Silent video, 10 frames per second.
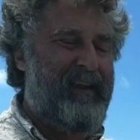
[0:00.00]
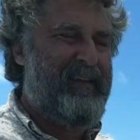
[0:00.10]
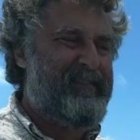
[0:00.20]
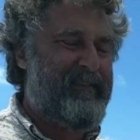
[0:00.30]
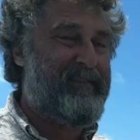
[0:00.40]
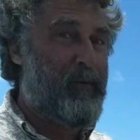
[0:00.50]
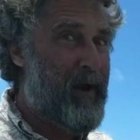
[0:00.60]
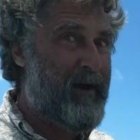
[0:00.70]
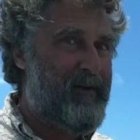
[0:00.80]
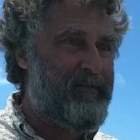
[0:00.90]
and it's the
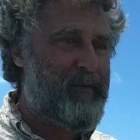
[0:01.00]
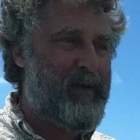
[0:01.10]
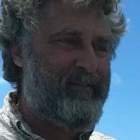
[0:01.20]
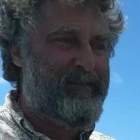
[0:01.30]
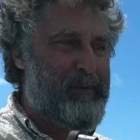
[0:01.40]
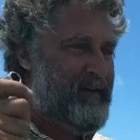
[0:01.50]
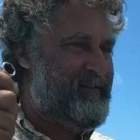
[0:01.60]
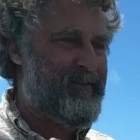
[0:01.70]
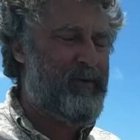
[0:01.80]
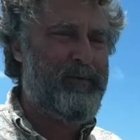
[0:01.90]
square of the wind speed,
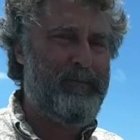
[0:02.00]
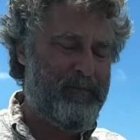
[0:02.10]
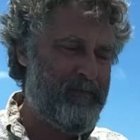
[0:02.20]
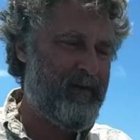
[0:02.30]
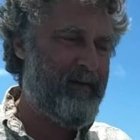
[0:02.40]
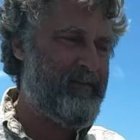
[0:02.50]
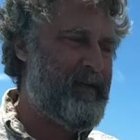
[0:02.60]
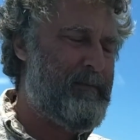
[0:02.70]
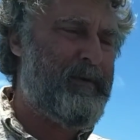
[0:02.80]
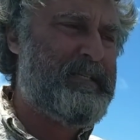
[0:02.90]
so uh, it's
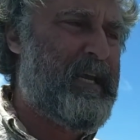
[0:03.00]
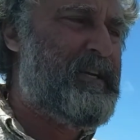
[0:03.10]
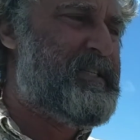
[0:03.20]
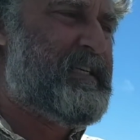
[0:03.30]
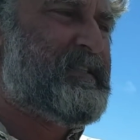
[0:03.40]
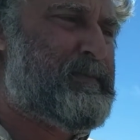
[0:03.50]
not much energy in,